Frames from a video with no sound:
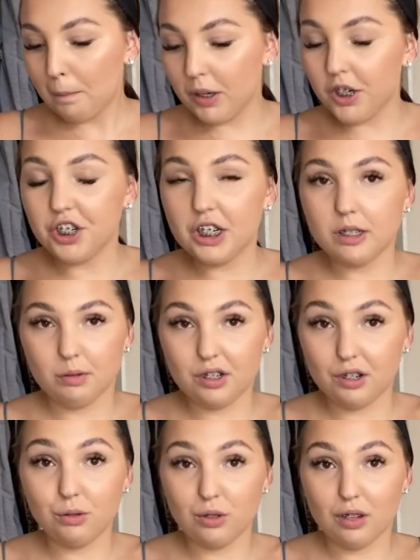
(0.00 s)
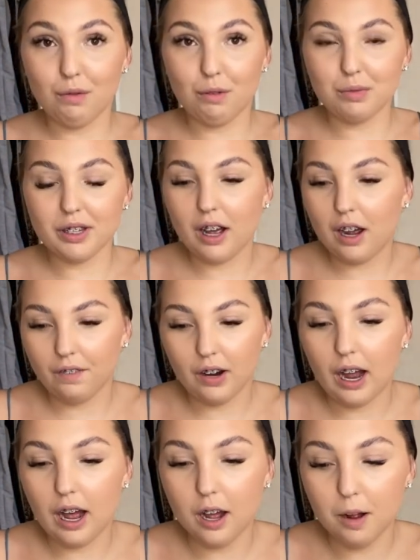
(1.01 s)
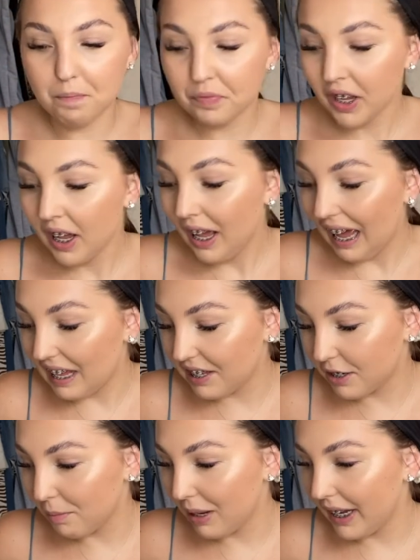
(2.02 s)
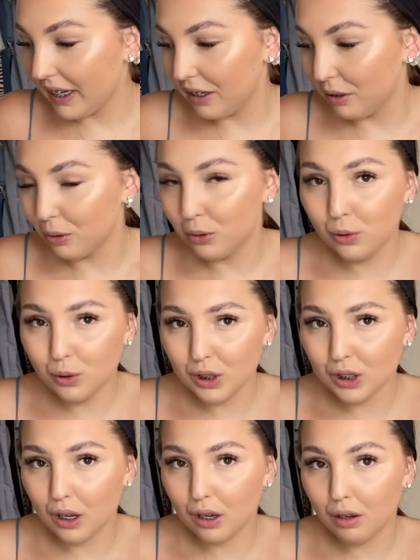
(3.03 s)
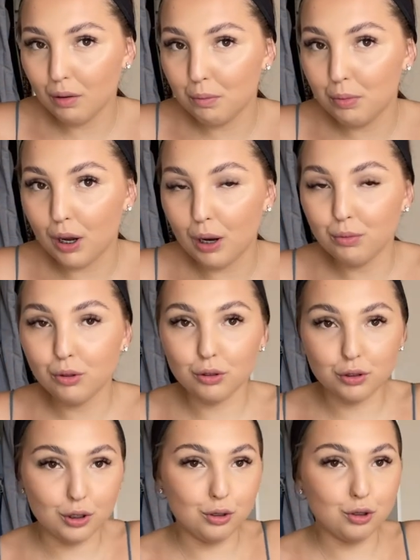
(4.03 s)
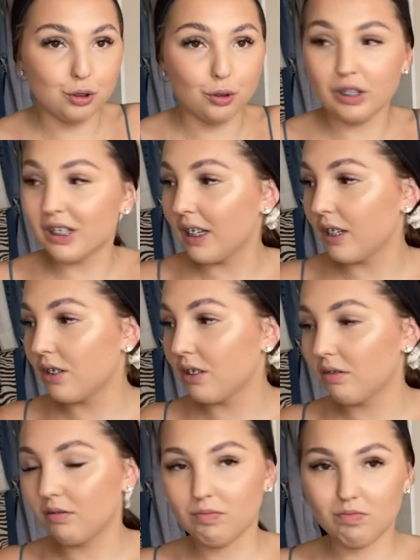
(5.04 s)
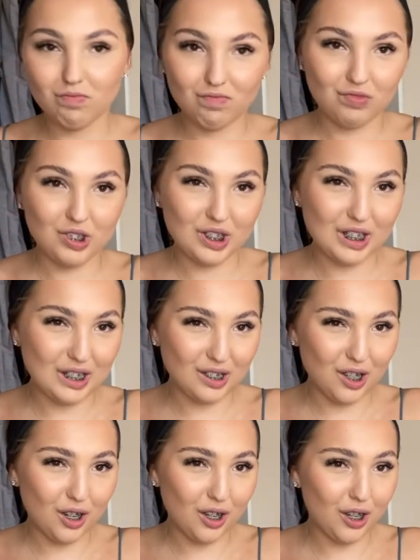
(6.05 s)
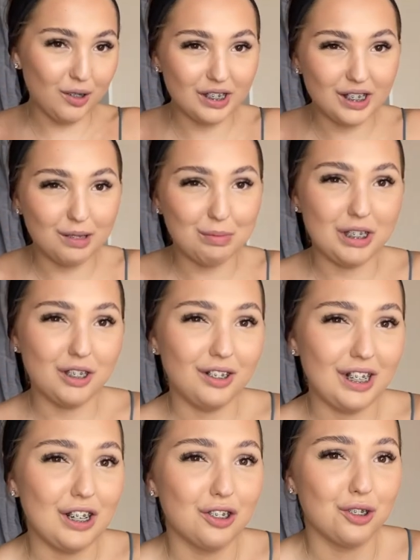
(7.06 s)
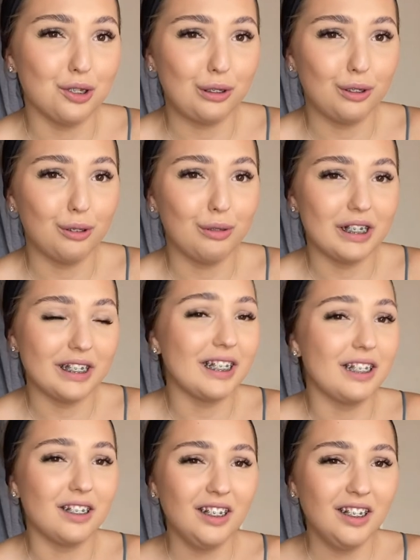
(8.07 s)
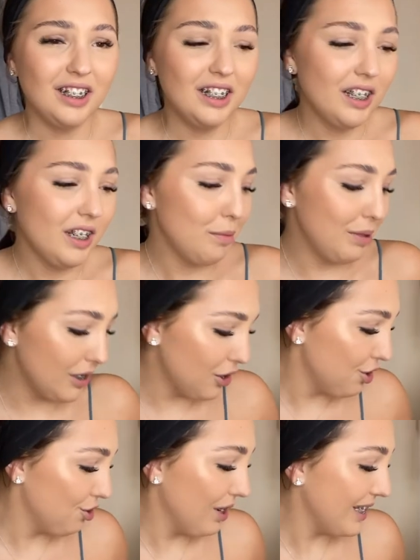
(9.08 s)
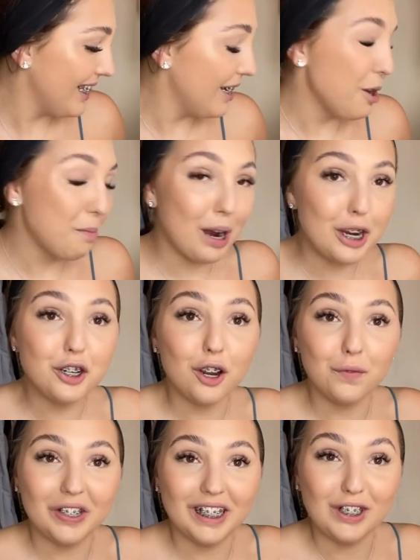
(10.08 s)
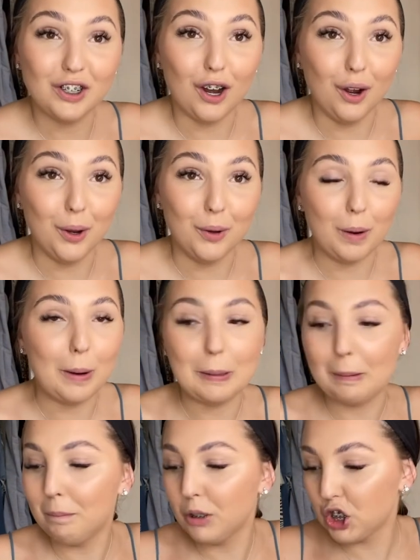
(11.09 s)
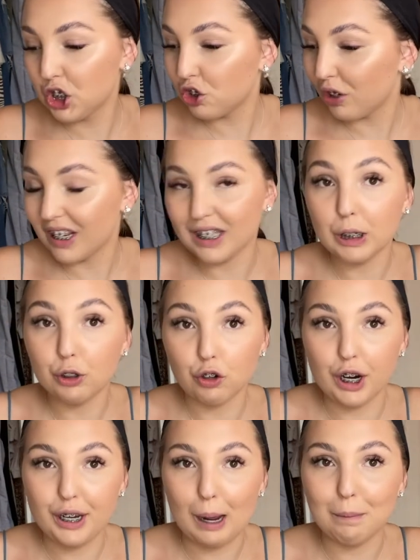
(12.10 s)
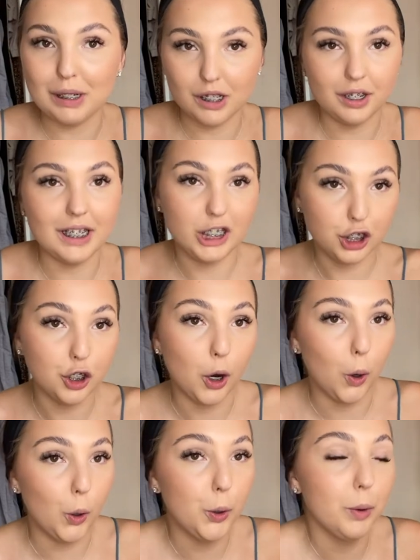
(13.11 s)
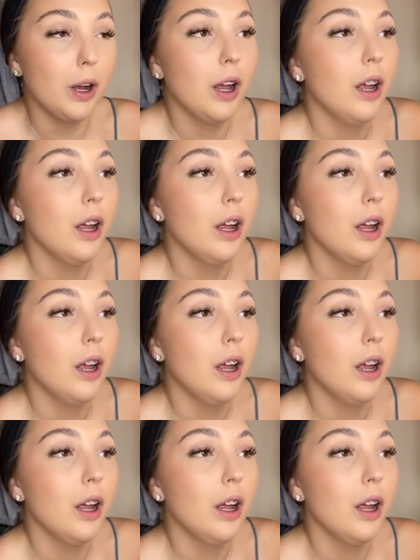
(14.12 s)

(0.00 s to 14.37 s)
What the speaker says: blue jeans, which are also from Zara, and some heels. But I'm not too sure, is it a bit too casual, is it a bit too dressy up? I don't really know. I am stressing right now because I need to go.